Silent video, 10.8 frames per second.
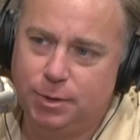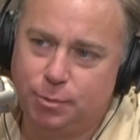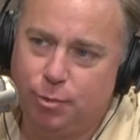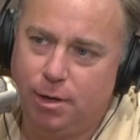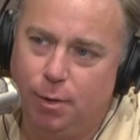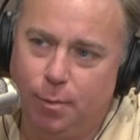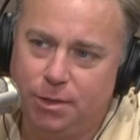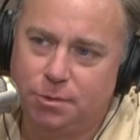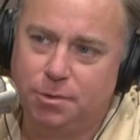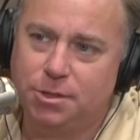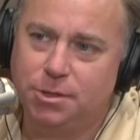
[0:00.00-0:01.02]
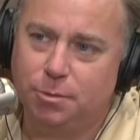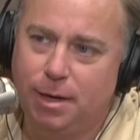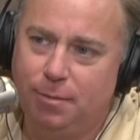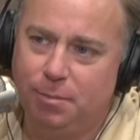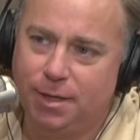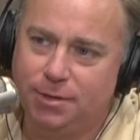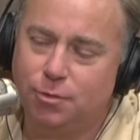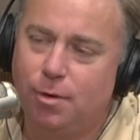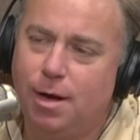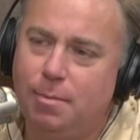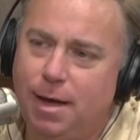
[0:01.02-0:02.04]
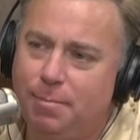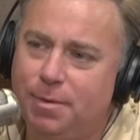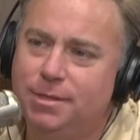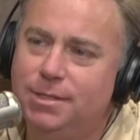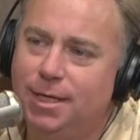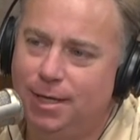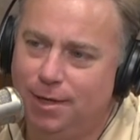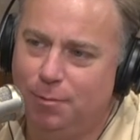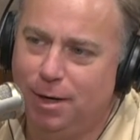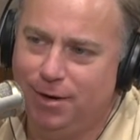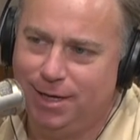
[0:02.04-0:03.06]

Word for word: spread our resources around, because crime happens anywhere